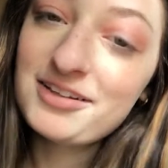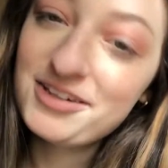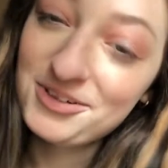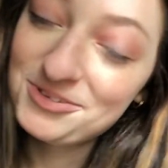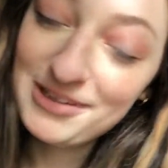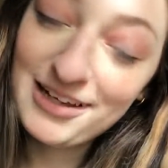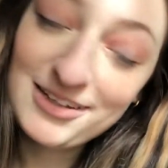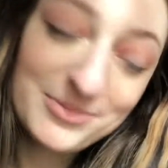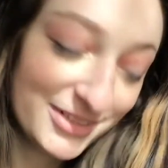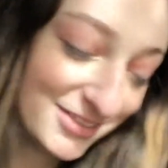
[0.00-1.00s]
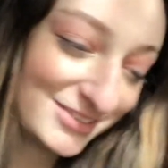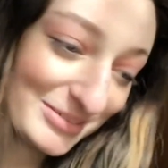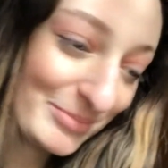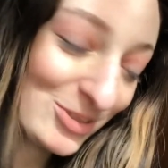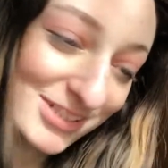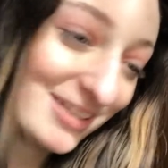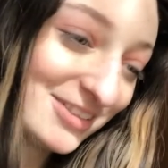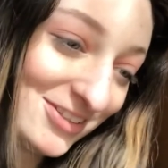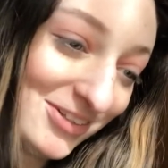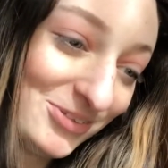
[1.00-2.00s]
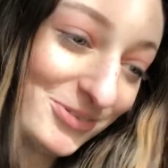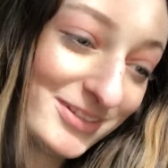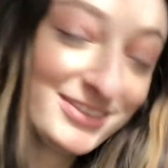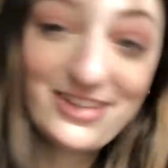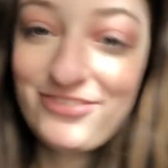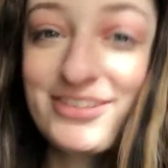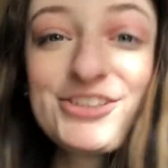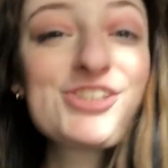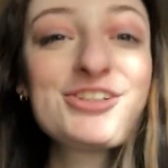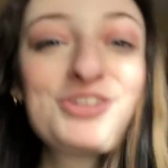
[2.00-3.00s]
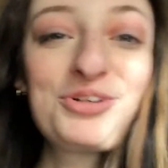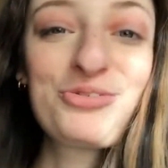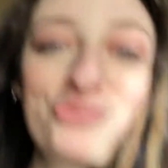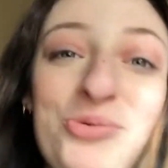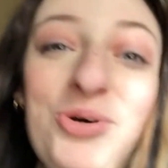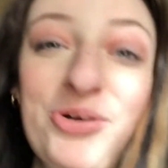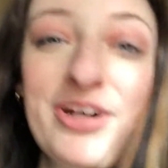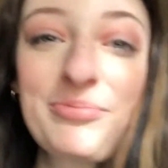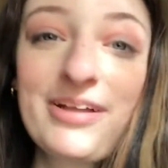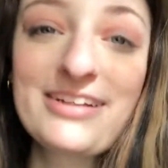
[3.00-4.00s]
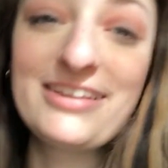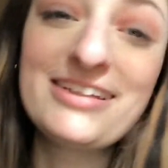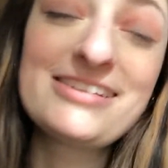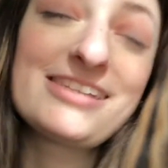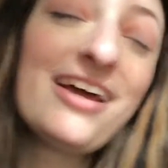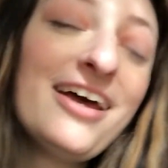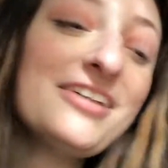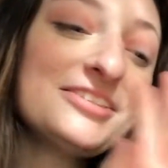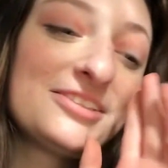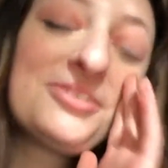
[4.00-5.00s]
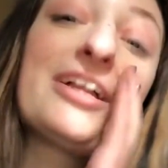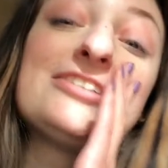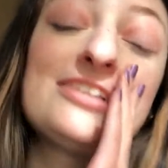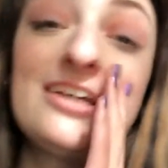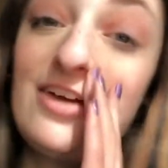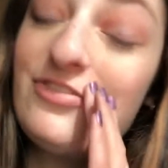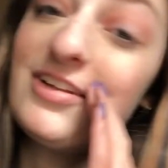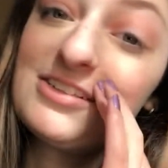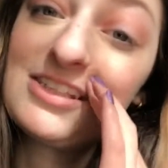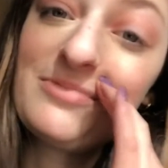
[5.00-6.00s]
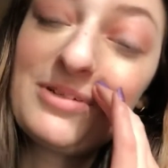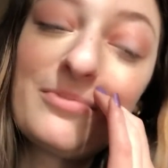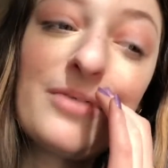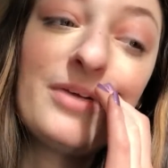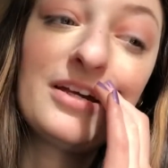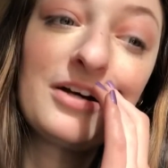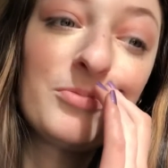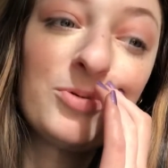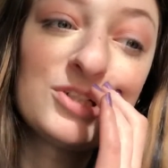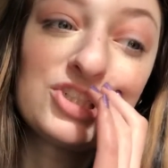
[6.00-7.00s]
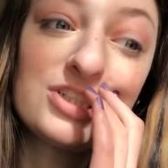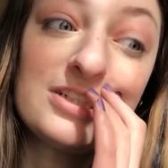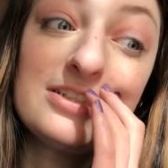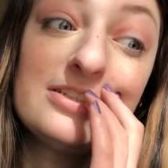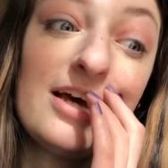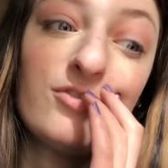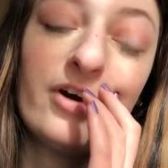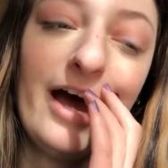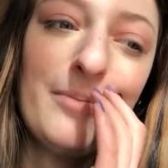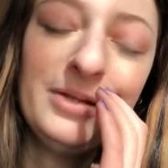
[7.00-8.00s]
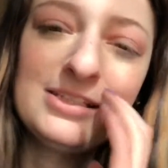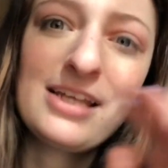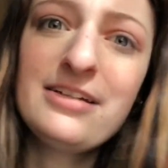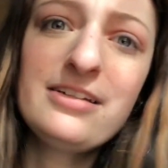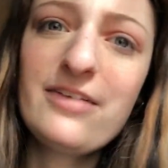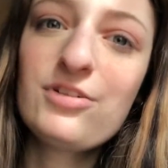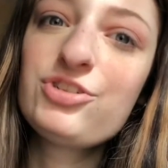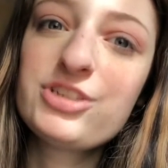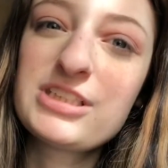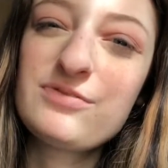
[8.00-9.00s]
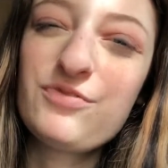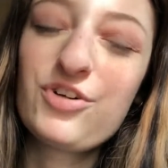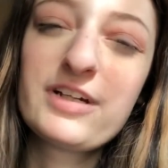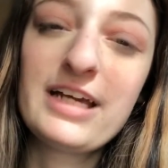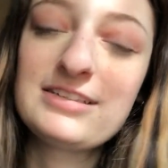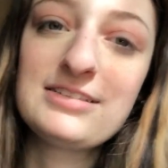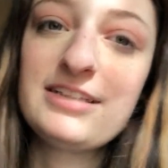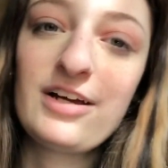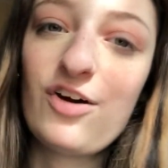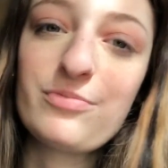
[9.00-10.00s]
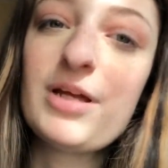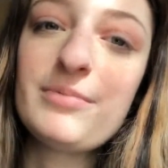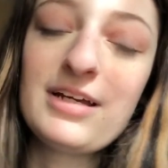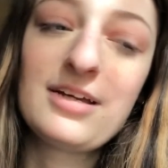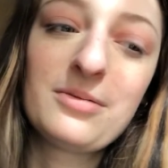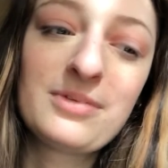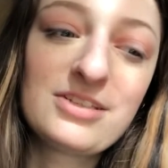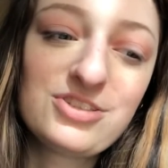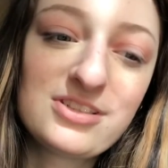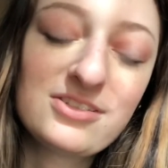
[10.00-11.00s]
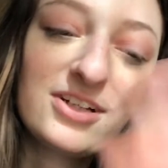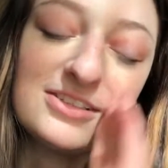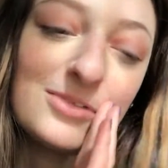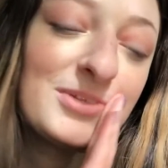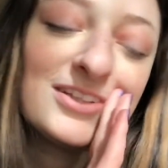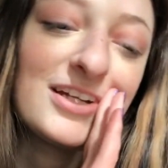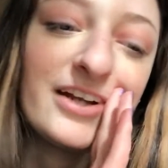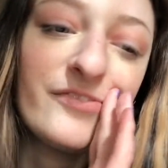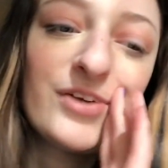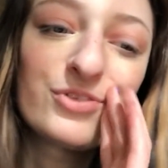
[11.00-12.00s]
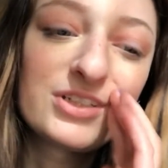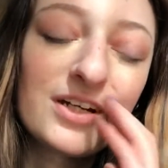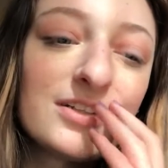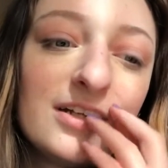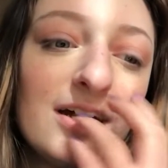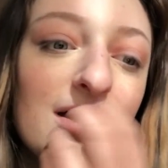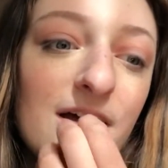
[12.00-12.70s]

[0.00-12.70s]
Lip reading: Hello, I am here to present to you the definition of woke up like this. So last night I fell asleep in my makeup, which never happens. I never just forget to take off my makeup. That's just not something that I've ever done.